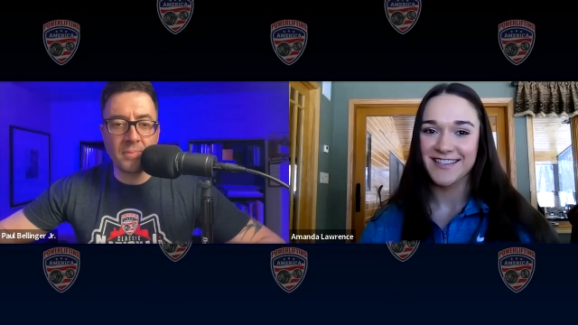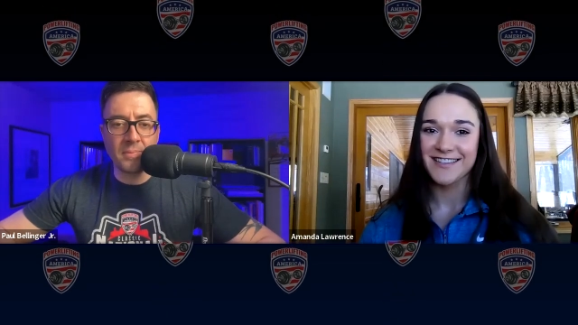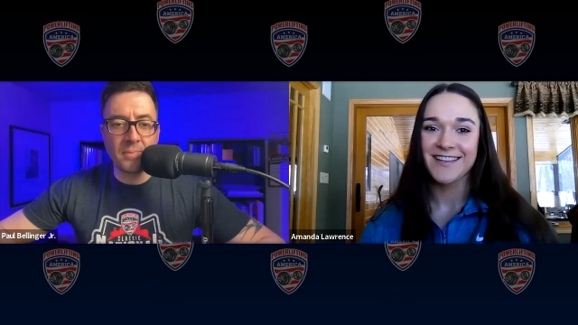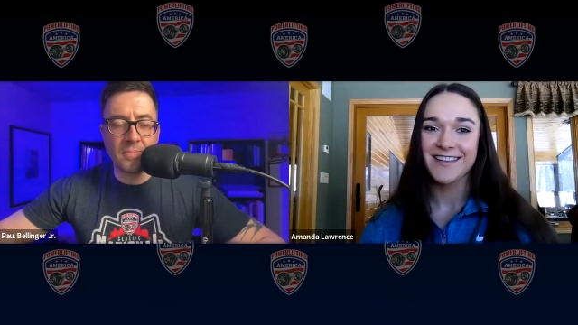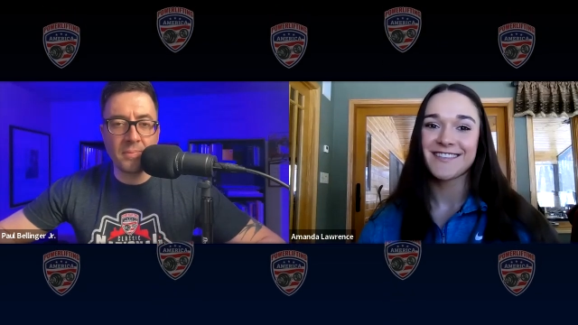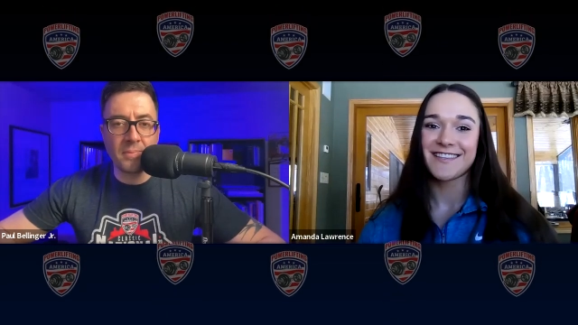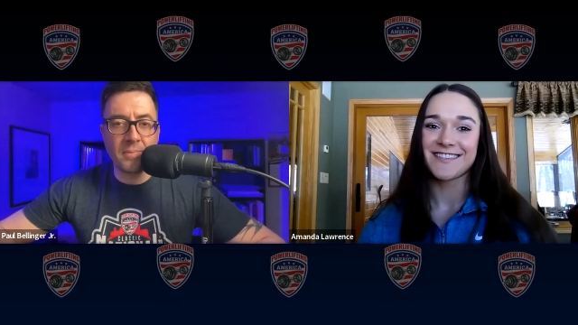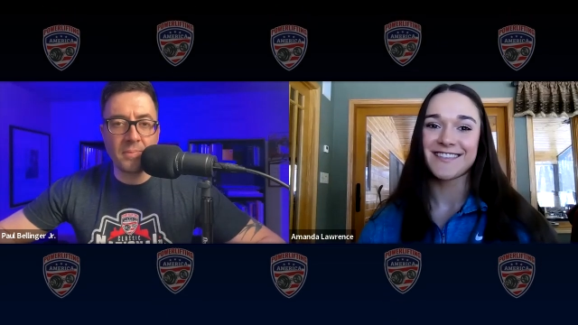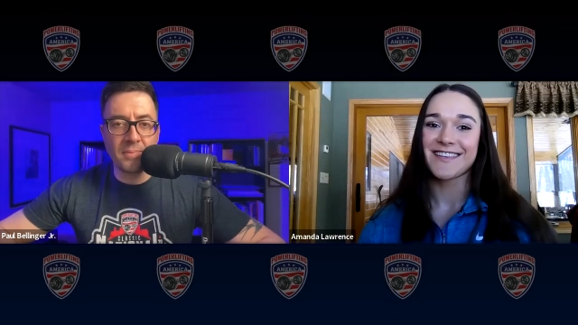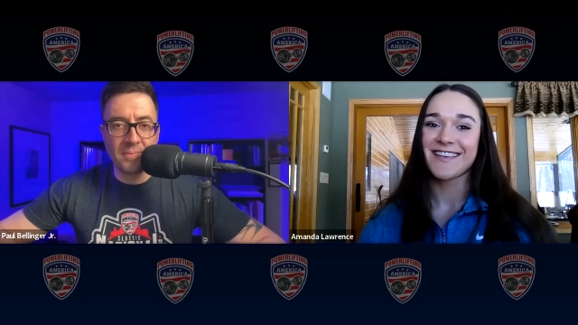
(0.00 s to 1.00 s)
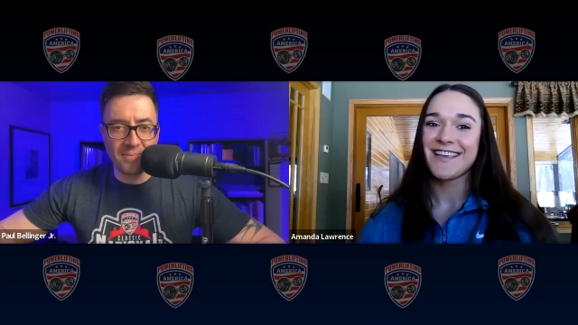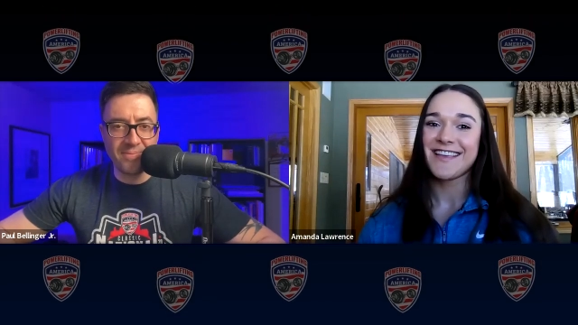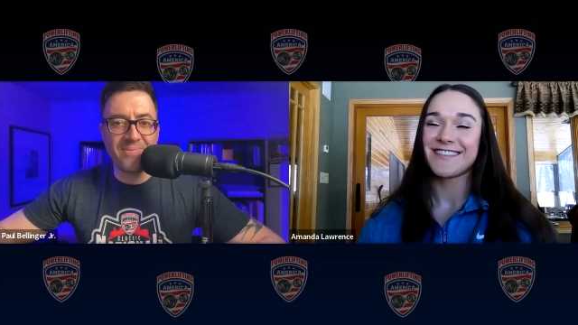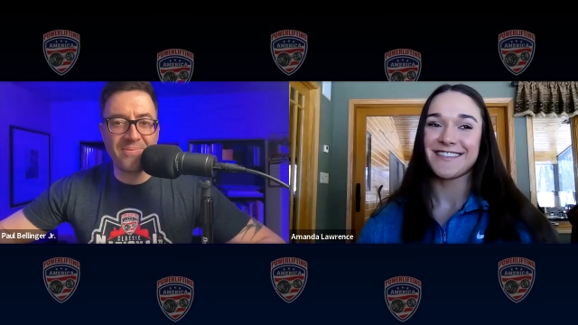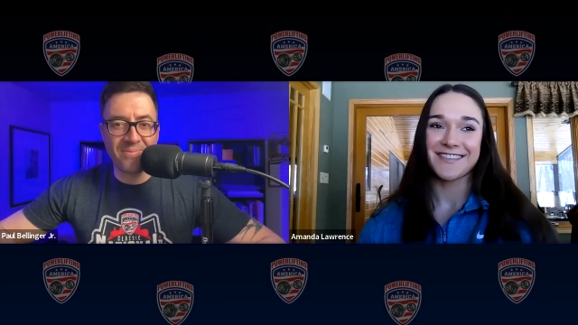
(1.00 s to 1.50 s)
Speaker 1: season since
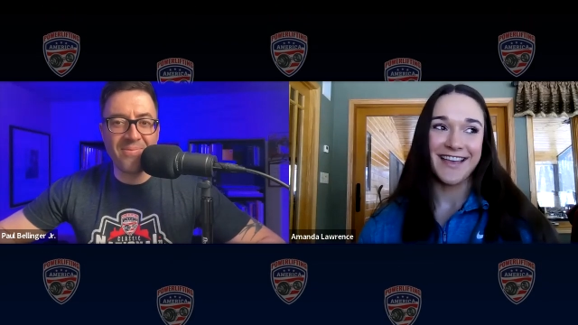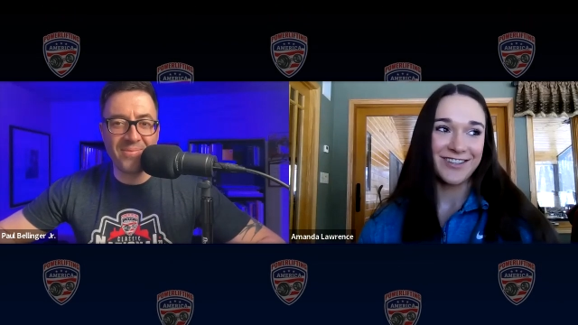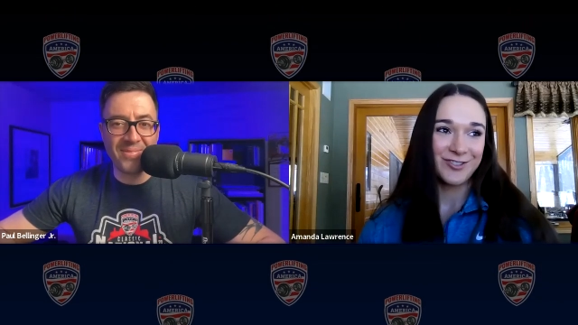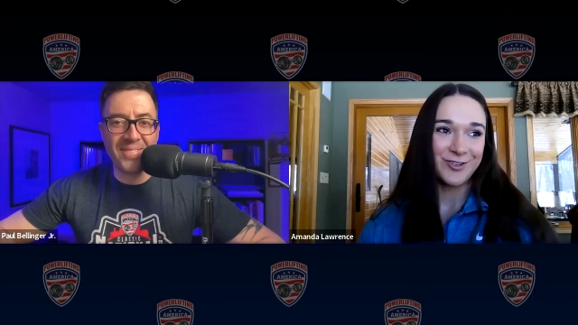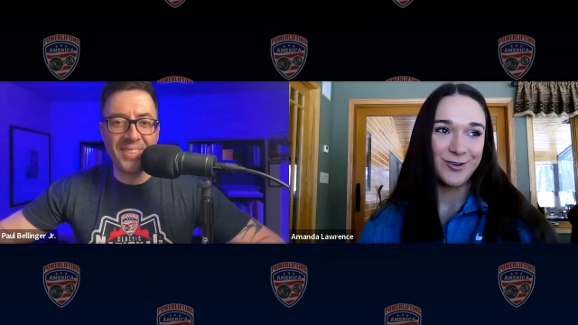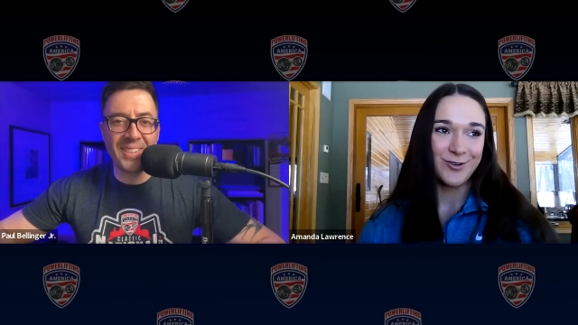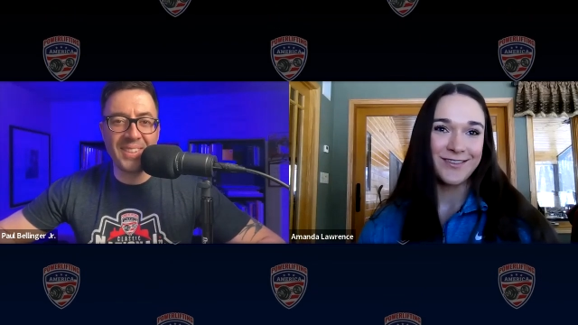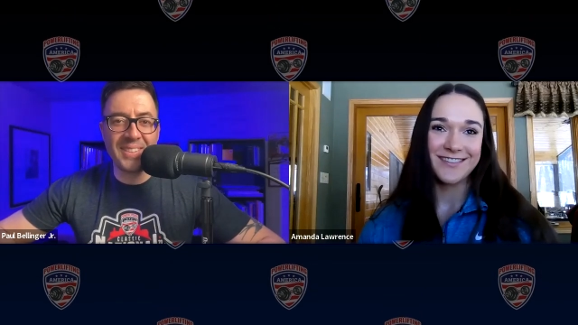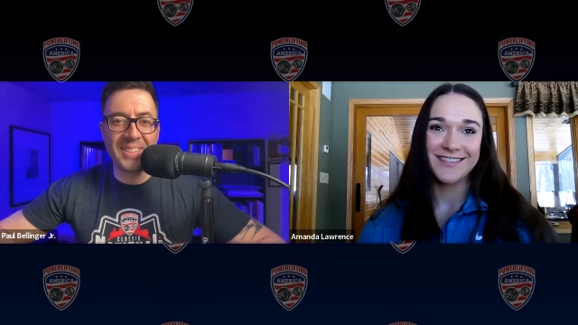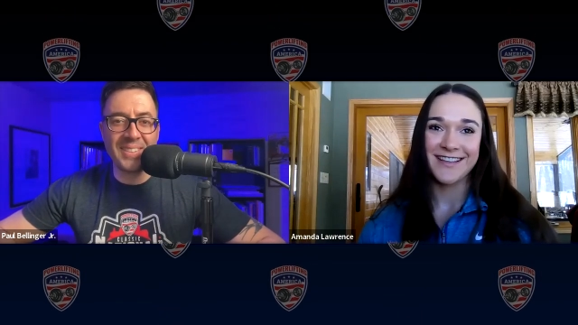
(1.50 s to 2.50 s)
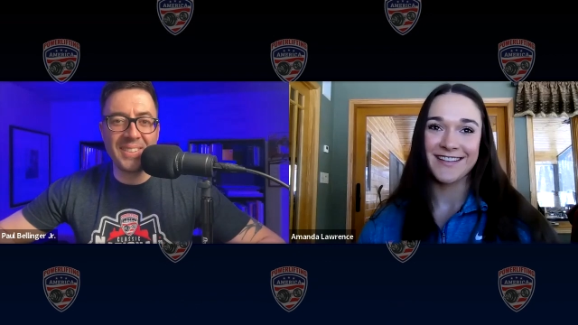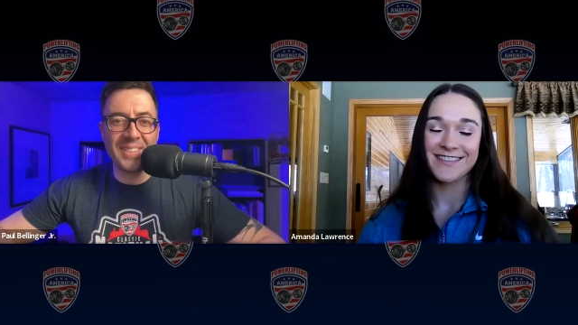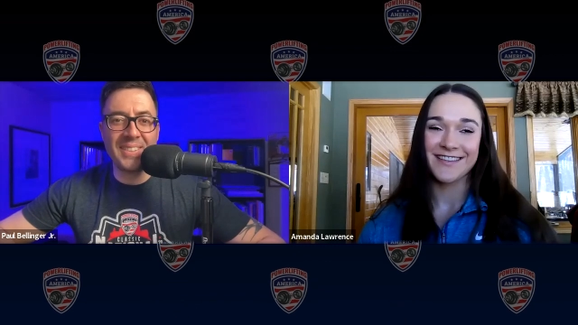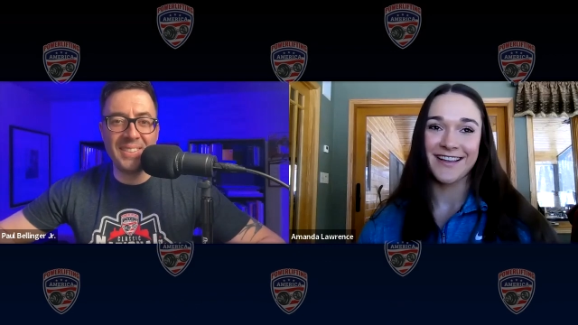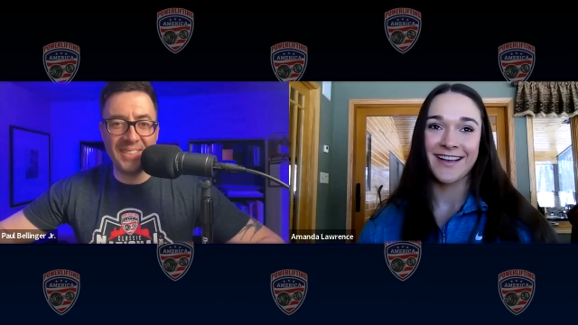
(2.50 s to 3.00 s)
since last June,
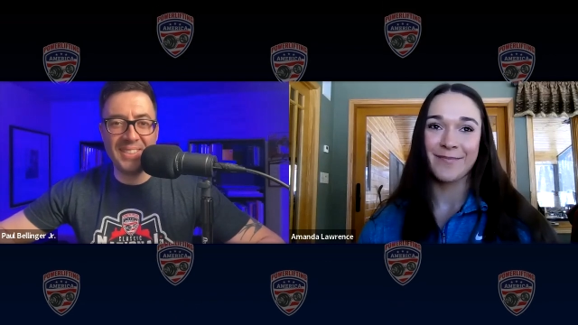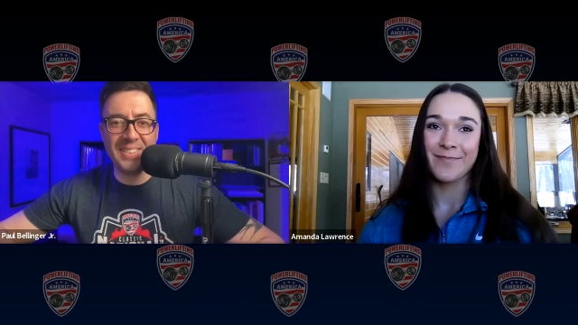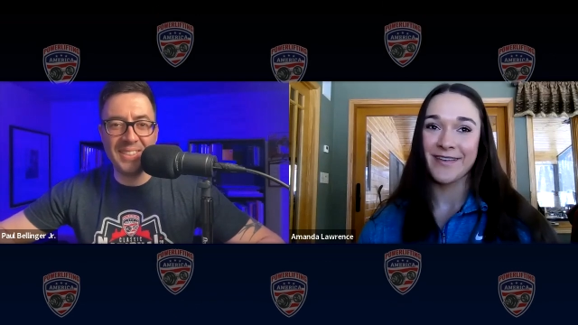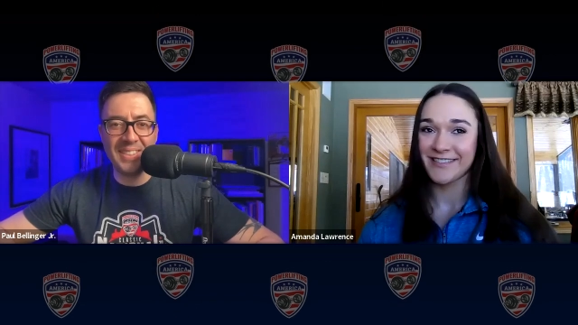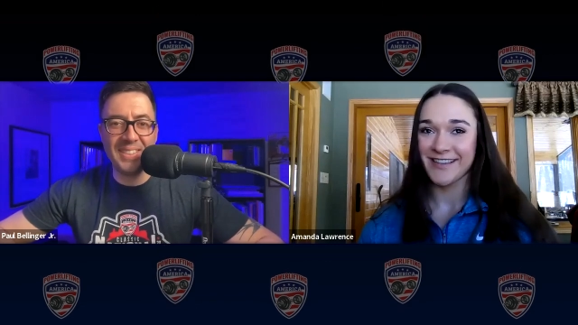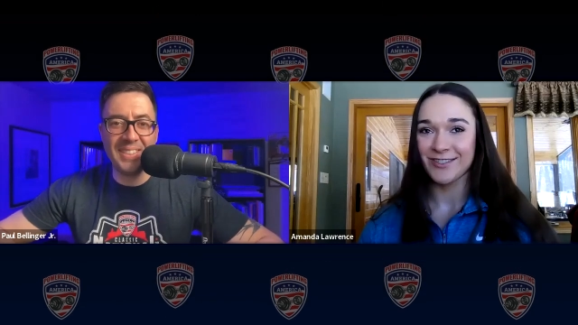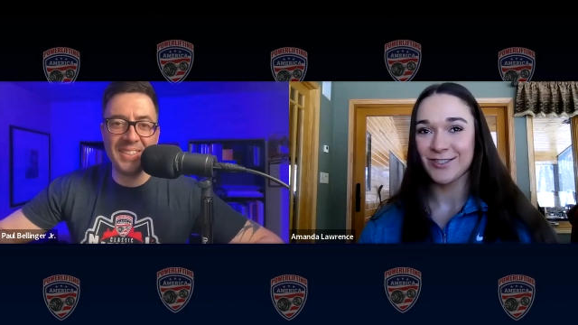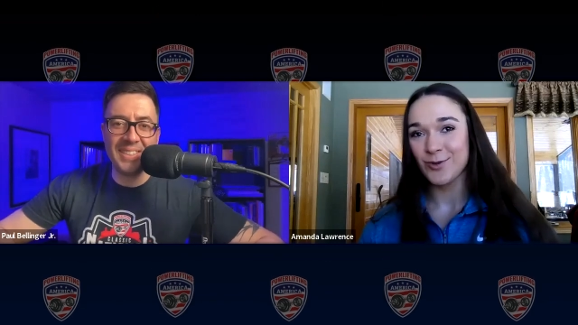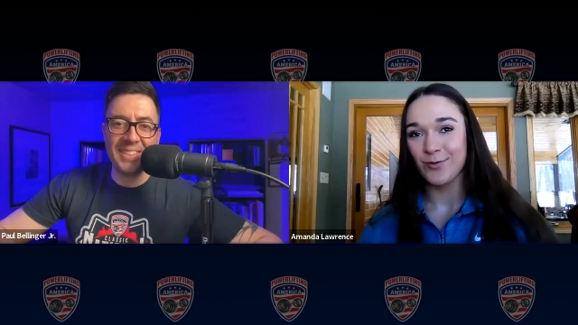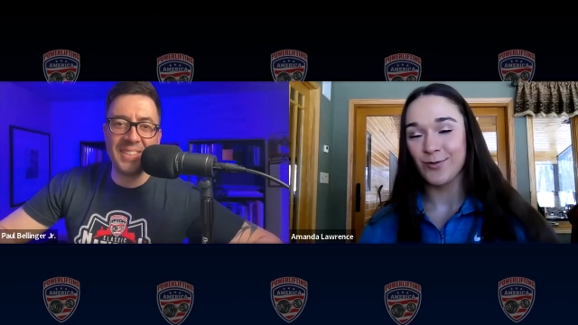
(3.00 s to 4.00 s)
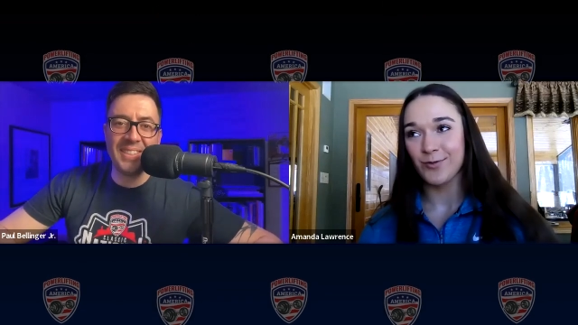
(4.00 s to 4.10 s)
since uh, missing two.